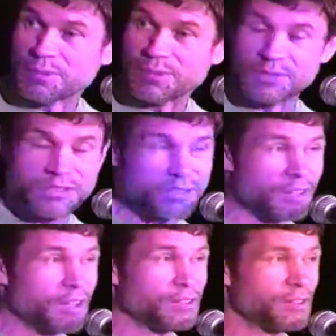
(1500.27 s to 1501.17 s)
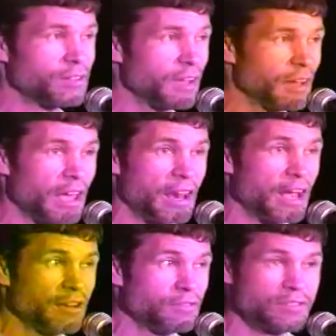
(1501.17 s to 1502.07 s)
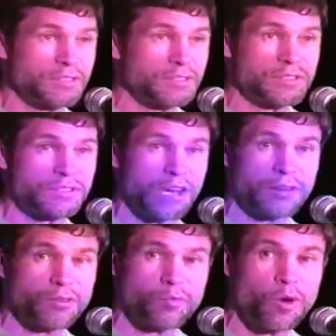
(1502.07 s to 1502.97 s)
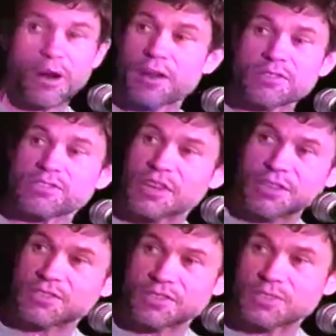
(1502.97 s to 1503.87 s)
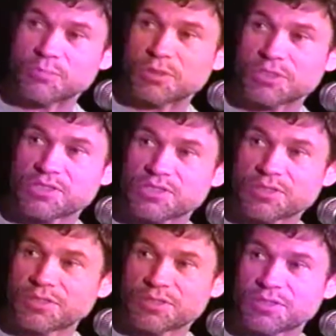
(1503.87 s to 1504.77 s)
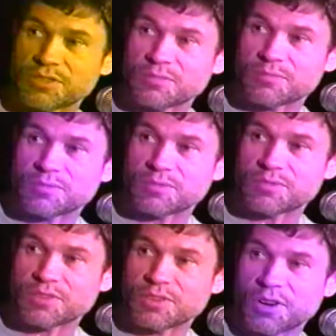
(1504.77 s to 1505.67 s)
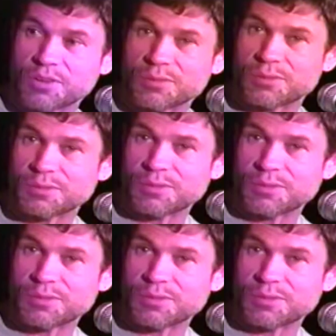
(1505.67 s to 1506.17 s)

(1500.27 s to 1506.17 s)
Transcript: buildings. So I don't know where else that exists, but it certainly is a Chicago,